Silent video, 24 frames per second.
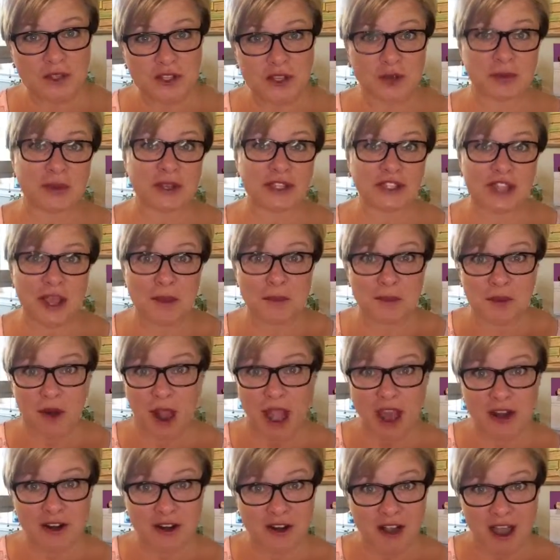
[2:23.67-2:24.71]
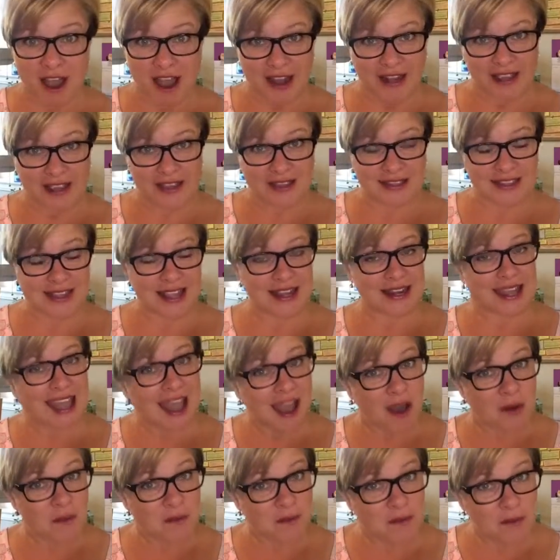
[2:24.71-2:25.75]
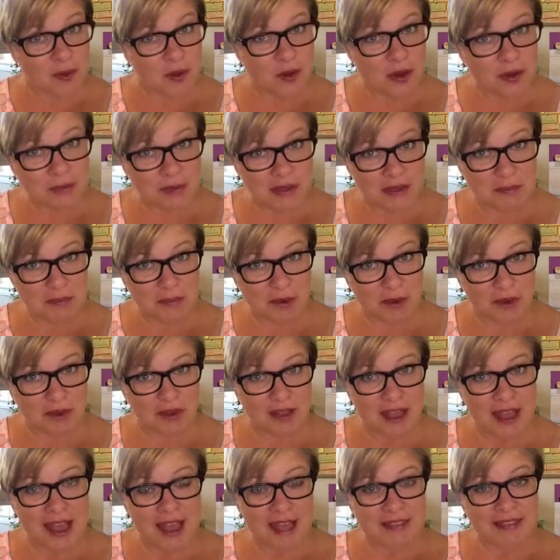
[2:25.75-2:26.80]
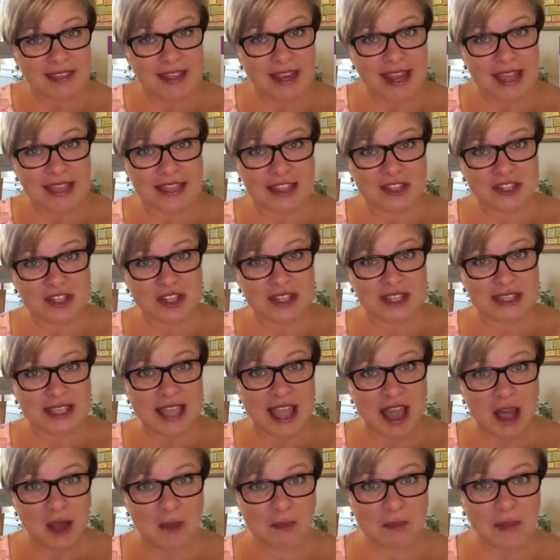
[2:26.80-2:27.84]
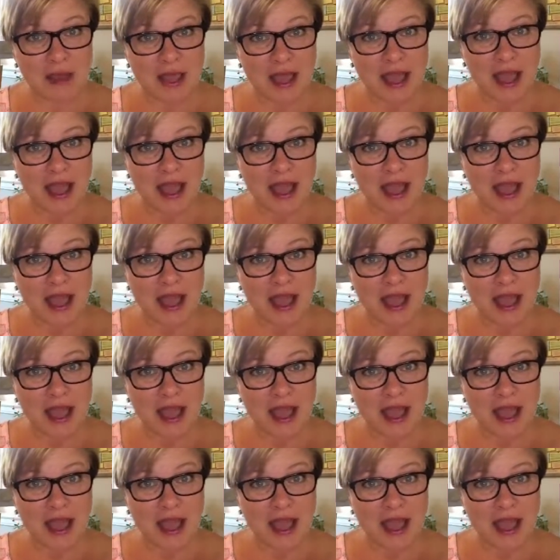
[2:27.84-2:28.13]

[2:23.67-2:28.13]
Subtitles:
to reach a broader audience and help more people than I can just help